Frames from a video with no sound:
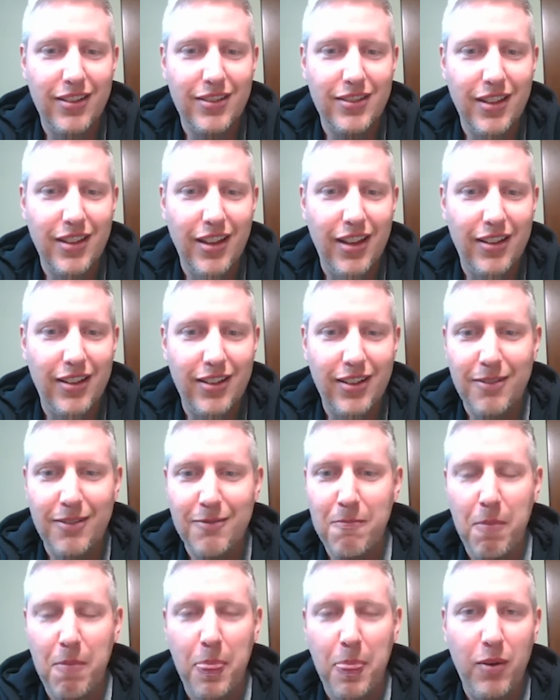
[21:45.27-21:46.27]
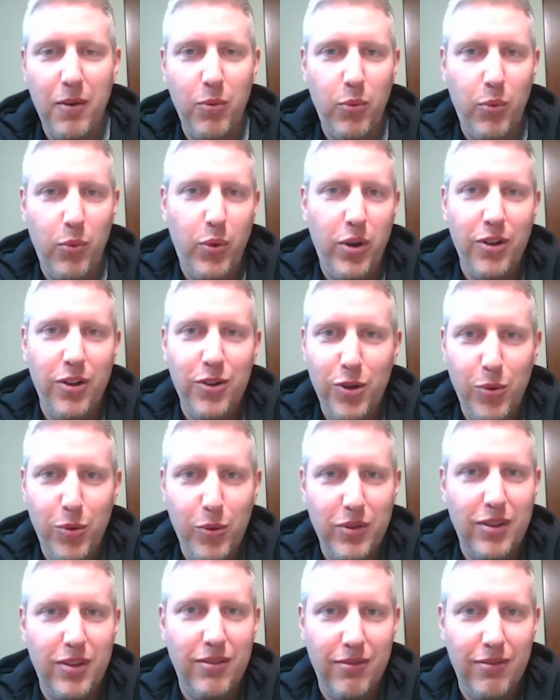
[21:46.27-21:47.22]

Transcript: It's like, we all know what